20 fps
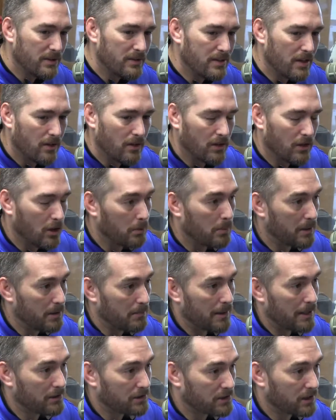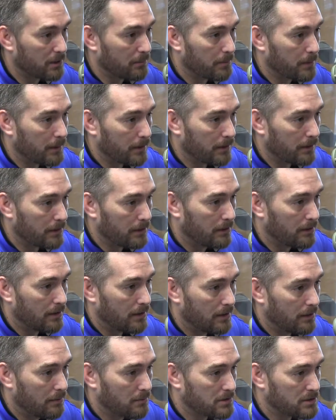tell a little bit about something,
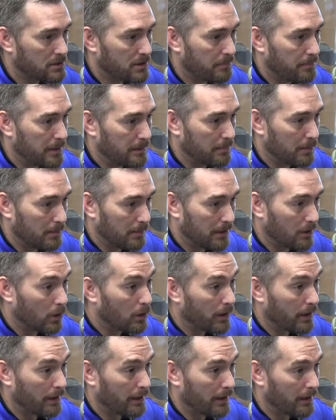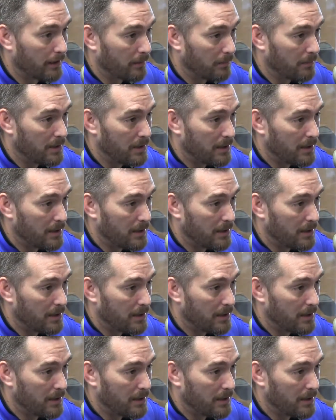some people by looking at them,